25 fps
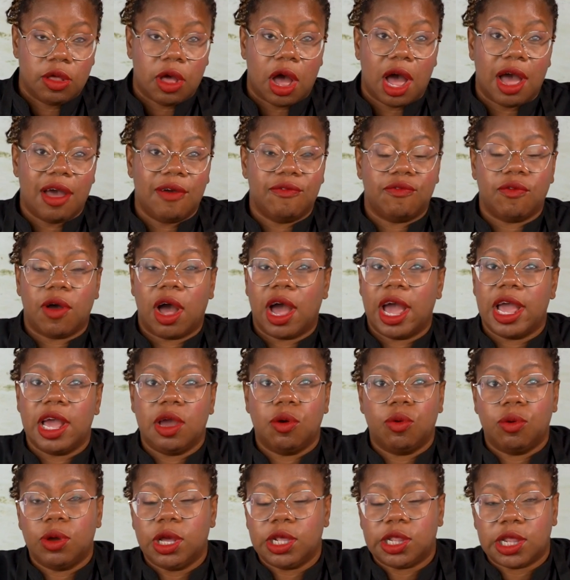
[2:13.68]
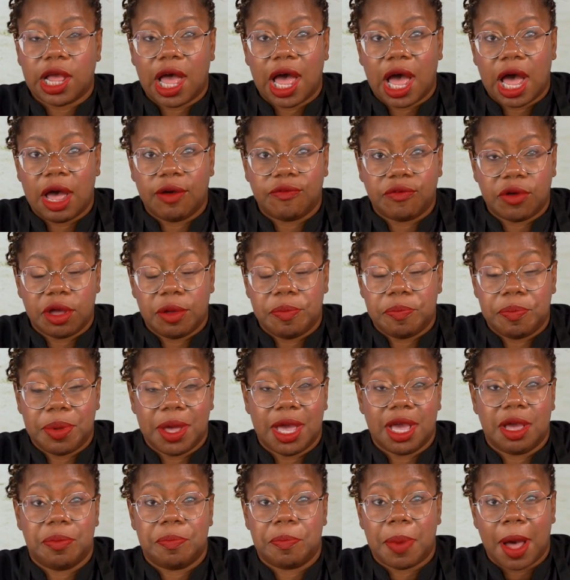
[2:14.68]
I always have a
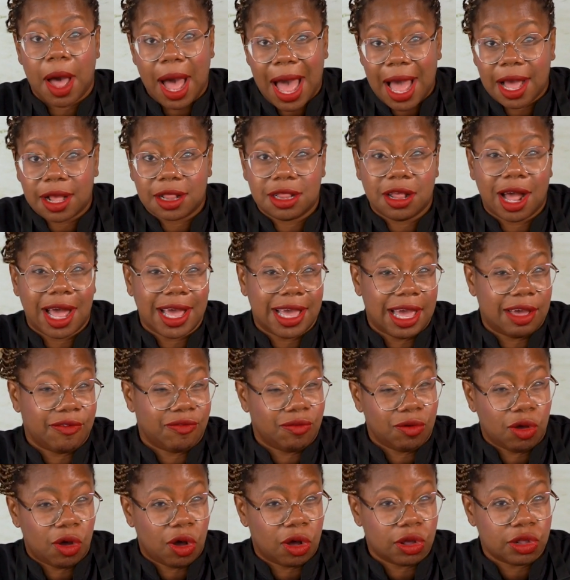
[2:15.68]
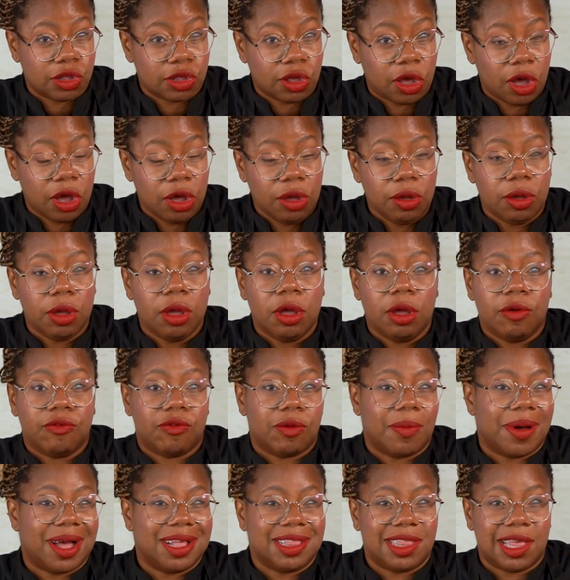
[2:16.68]
big pack that I get from Costco for
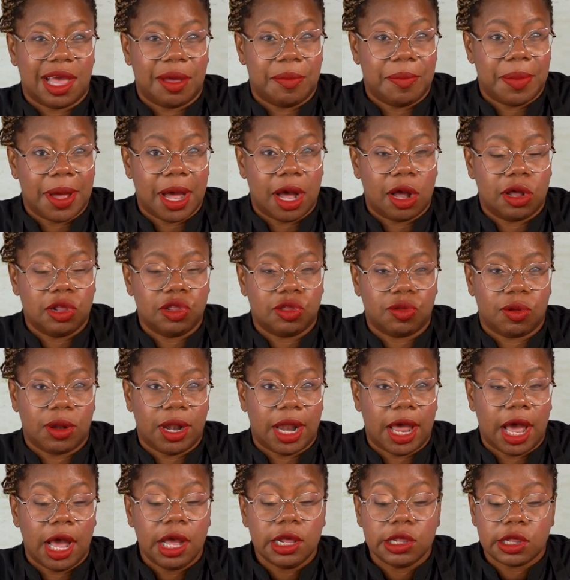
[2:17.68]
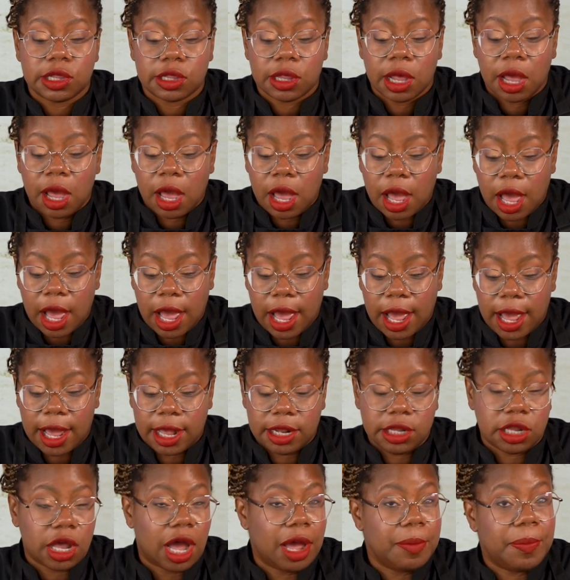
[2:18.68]
about £10 or less,
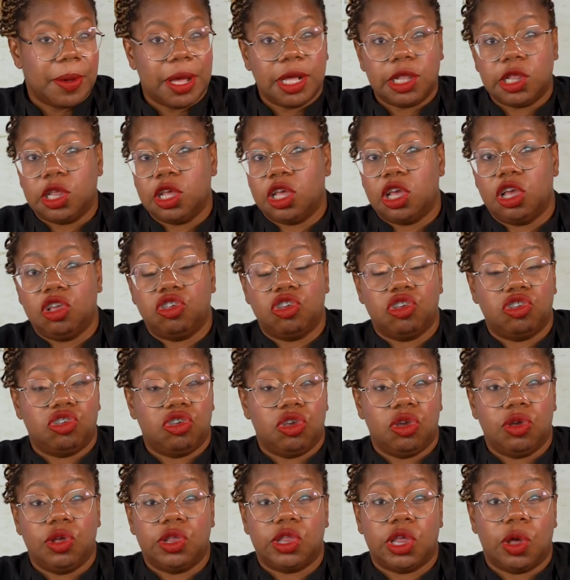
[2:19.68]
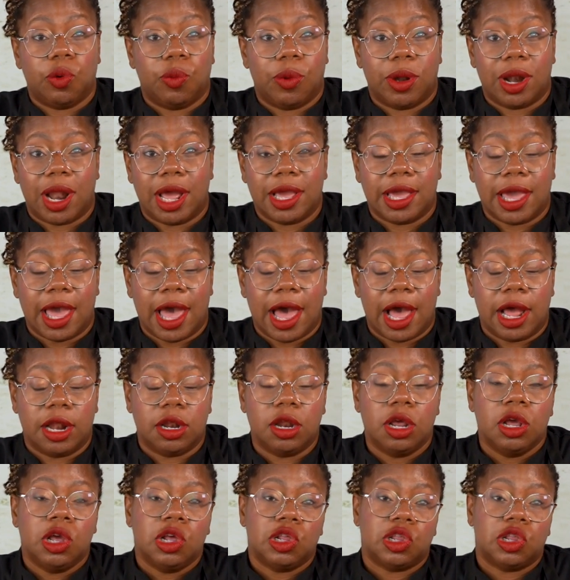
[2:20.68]
and I basically just use it when I can.